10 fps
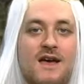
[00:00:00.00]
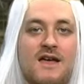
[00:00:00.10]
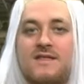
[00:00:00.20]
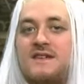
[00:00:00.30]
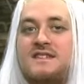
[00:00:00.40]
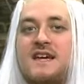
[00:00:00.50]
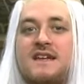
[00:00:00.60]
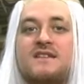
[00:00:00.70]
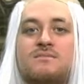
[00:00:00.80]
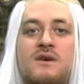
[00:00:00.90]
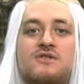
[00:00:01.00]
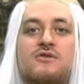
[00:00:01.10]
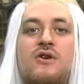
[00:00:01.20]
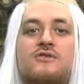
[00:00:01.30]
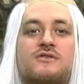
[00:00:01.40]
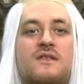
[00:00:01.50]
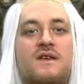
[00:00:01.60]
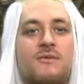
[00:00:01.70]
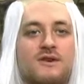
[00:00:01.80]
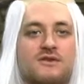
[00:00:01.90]
This deck is much larger than
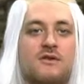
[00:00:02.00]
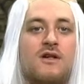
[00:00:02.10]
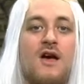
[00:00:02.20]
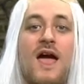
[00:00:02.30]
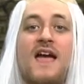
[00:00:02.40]
the original